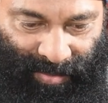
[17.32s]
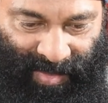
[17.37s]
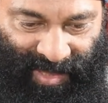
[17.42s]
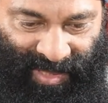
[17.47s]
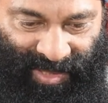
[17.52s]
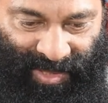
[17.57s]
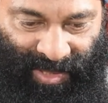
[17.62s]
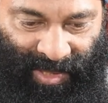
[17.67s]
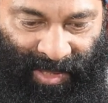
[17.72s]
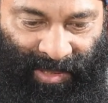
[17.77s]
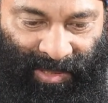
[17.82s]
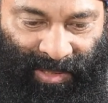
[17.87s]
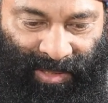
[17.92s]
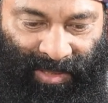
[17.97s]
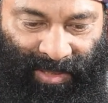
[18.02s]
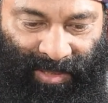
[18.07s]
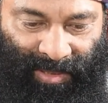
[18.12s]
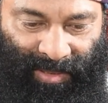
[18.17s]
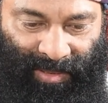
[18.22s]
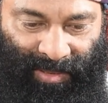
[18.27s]
message
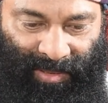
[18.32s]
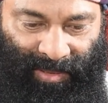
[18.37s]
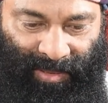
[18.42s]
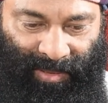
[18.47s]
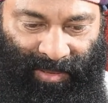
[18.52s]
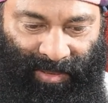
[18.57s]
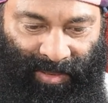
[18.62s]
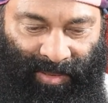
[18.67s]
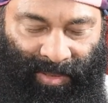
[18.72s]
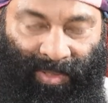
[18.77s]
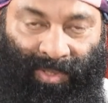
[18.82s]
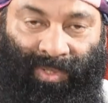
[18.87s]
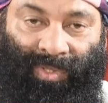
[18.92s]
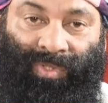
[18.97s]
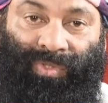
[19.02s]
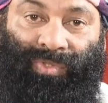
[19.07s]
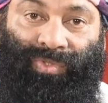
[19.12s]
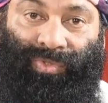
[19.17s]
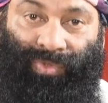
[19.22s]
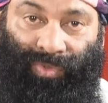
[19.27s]

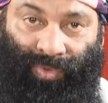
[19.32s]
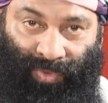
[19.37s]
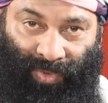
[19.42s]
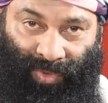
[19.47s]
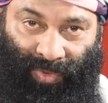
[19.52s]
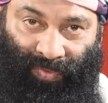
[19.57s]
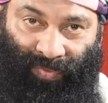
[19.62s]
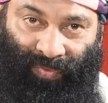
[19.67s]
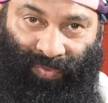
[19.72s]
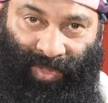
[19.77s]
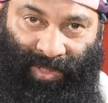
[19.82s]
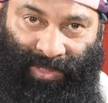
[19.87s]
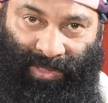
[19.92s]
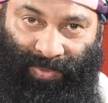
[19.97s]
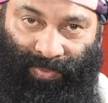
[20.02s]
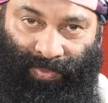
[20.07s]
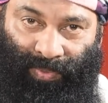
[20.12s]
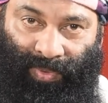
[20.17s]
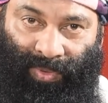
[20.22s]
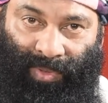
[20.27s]
through the
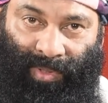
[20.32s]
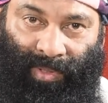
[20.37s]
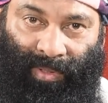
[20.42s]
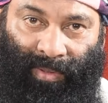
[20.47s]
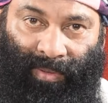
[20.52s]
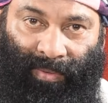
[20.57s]
Facebook.